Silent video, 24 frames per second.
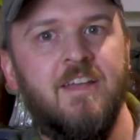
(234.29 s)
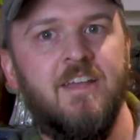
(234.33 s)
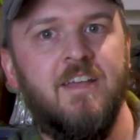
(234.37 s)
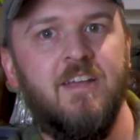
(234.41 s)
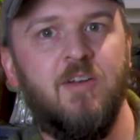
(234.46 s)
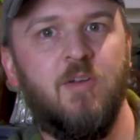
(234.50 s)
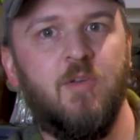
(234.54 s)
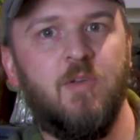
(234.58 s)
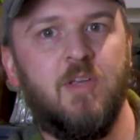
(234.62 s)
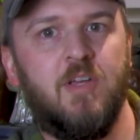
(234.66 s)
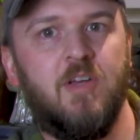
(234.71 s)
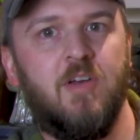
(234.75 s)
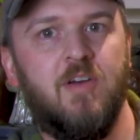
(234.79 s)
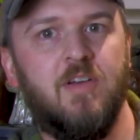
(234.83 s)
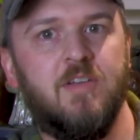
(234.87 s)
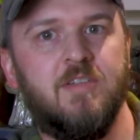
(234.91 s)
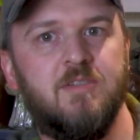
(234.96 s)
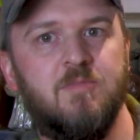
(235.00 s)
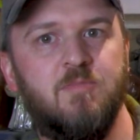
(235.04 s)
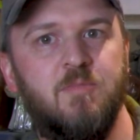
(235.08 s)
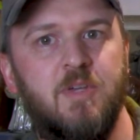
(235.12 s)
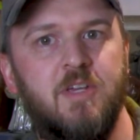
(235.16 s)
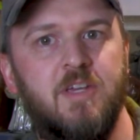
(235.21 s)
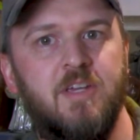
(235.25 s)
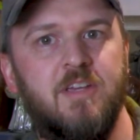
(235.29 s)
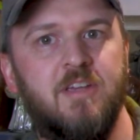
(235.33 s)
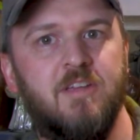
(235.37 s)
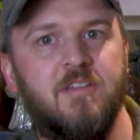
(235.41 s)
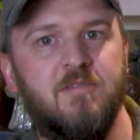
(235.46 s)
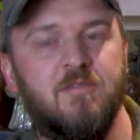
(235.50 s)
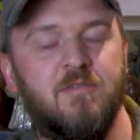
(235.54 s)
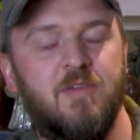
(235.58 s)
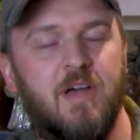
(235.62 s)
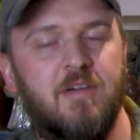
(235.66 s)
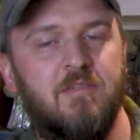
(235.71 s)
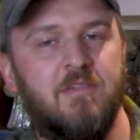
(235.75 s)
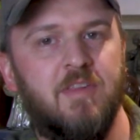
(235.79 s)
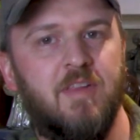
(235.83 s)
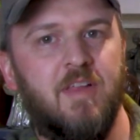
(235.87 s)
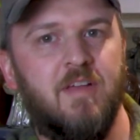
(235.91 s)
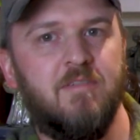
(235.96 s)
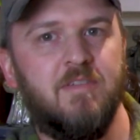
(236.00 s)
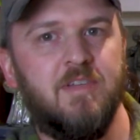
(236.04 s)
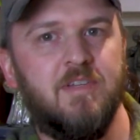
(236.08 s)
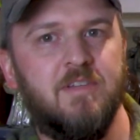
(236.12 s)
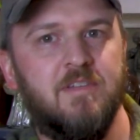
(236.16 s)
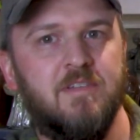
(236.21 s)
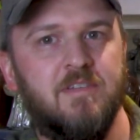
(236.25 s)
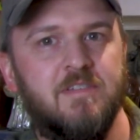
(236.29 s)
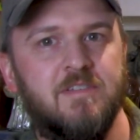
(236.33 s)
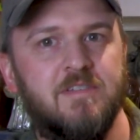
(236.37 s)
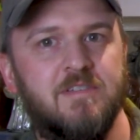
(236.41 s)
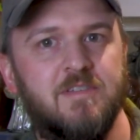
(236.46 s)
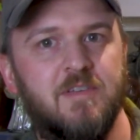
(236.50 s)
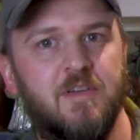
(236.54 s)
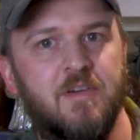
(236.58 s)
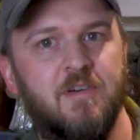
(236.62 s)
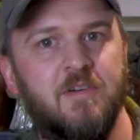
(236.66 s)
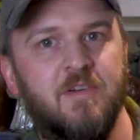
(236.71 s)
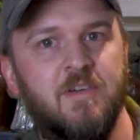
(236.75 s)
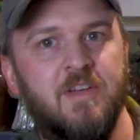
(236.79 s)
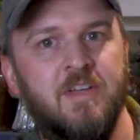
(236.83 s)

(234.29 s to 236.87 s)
it only cost me $5.11, so